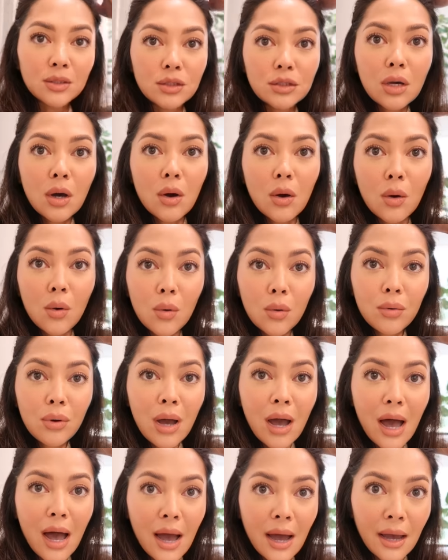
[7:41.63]
So
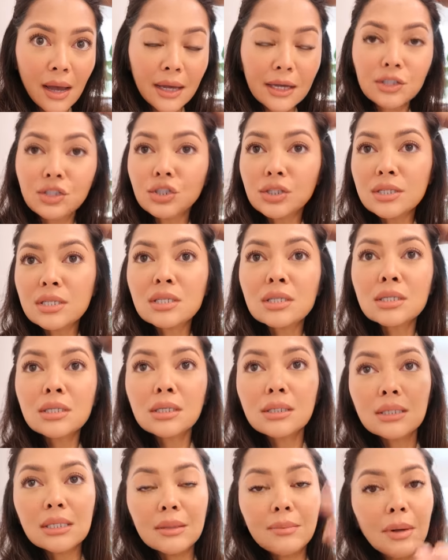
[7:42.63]
I
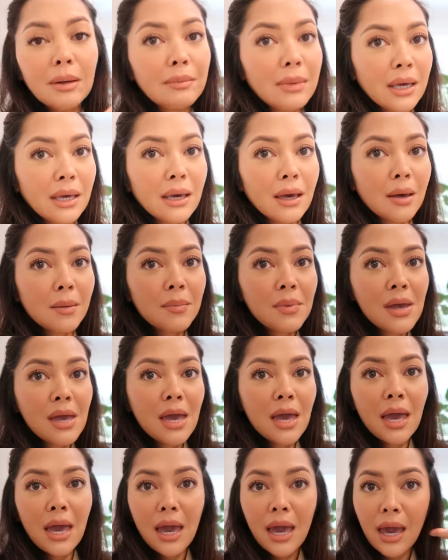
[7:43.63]
just did my makeup
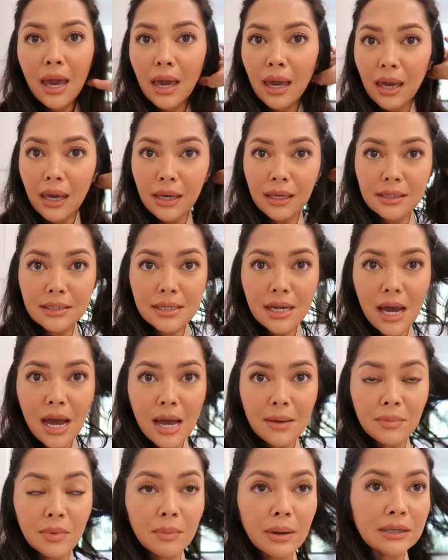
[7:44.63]
and
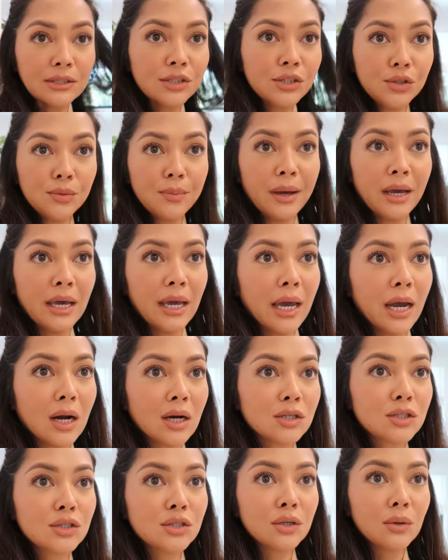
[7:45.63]
I'm about to do my
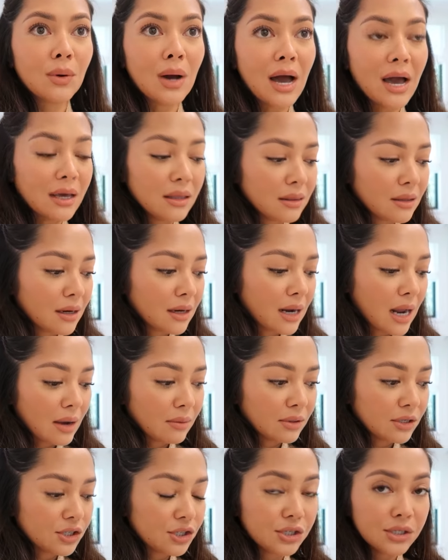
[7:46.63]
hair. So I thought I
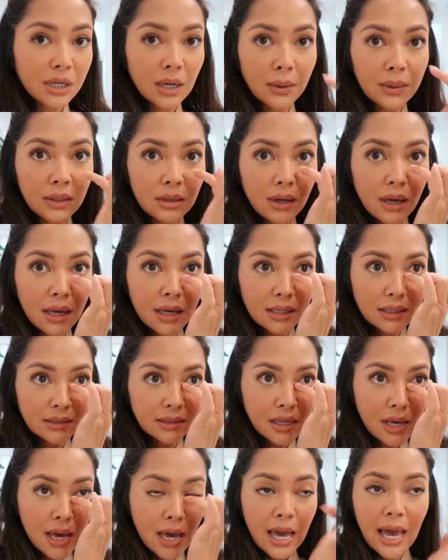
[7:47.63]
would share with you
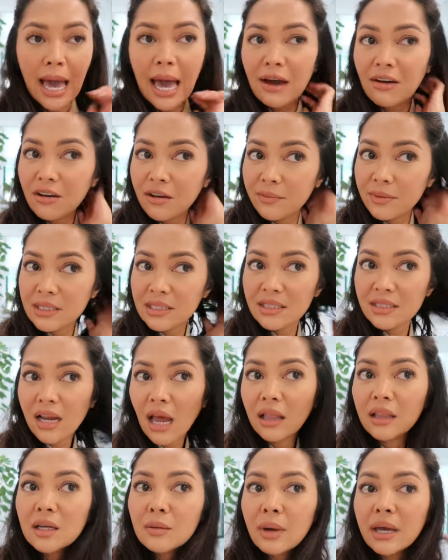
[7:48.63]
guys how I've been
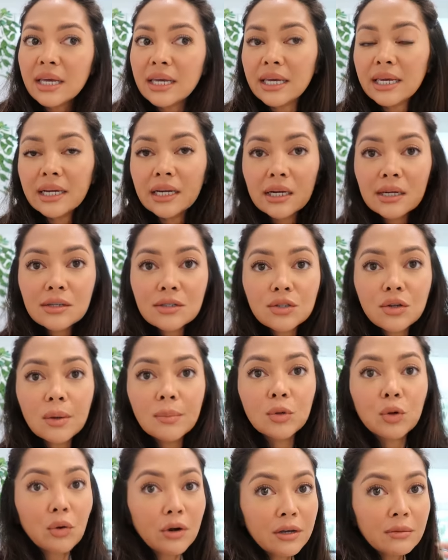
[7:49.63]
styling my hair. So
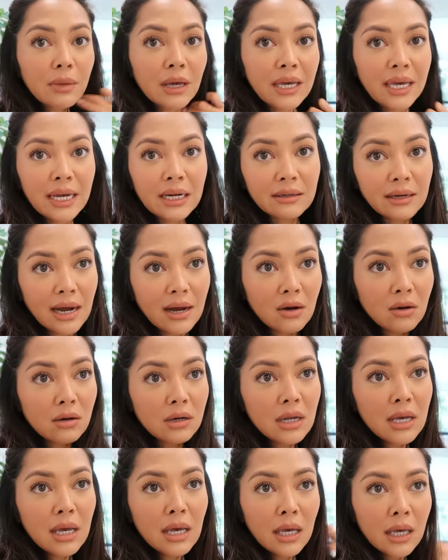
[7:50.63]
I'm growing my hair
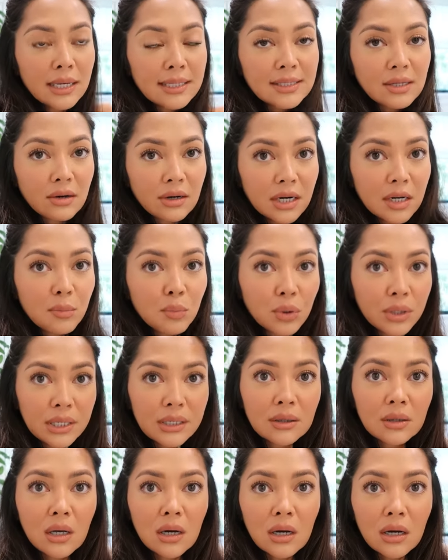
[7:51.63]
out. It's already
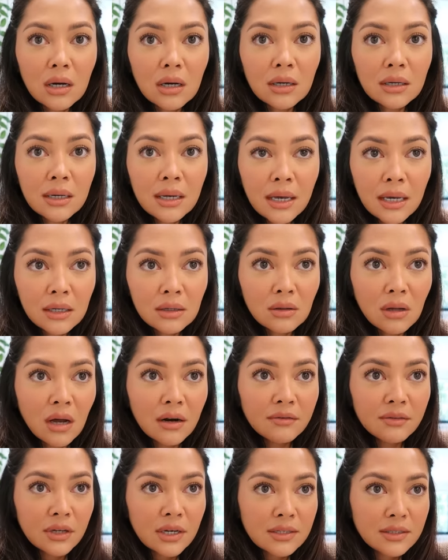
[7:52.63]
pretty long and a
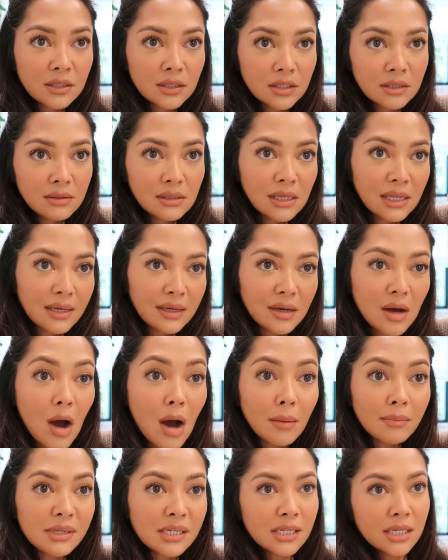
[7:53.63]
lot of you guys are like
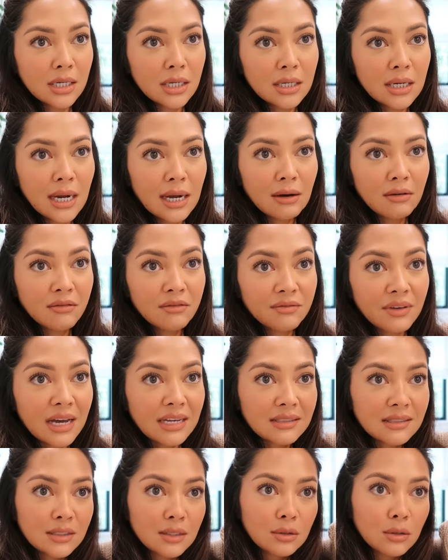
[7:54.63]
commenting on how
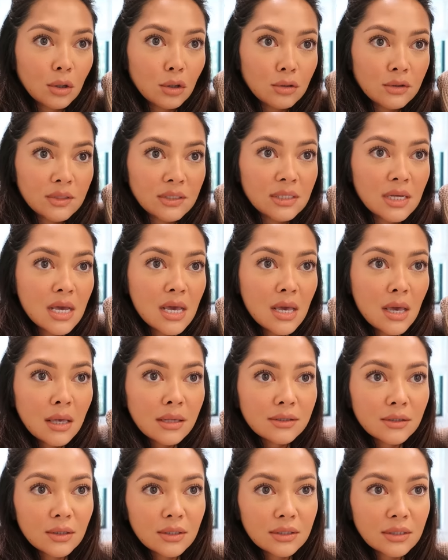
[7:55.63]
fast it grows.
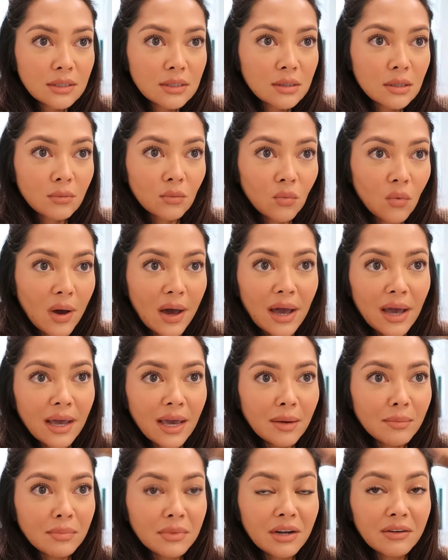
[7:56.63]
So this is why
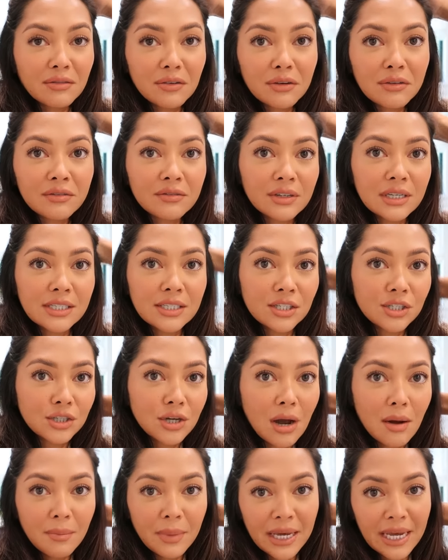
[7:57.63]
I'm never afraid to
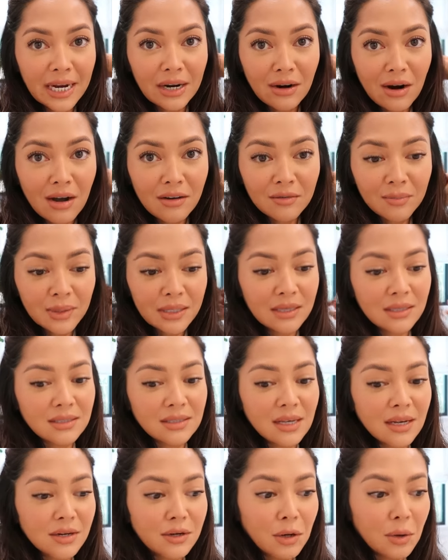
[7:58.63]
chop my hair off,
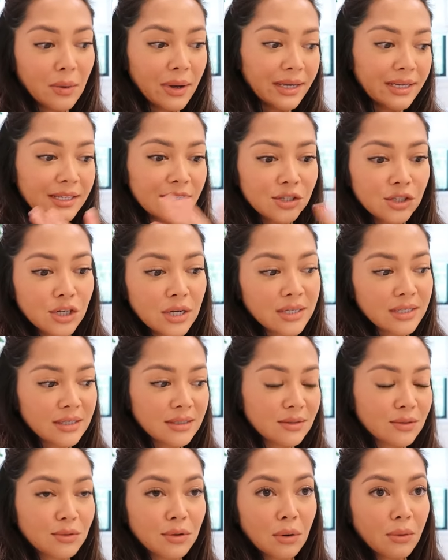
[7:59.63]
because I know I can
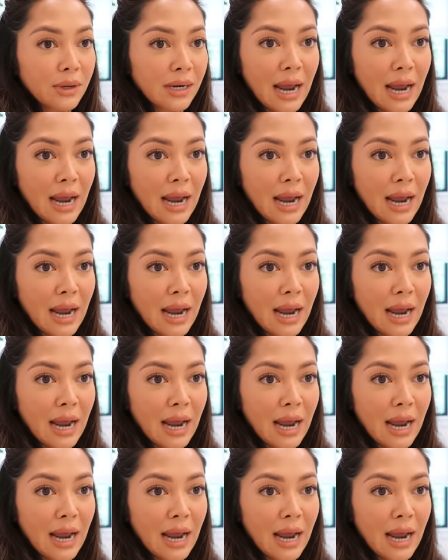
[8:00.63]
just grow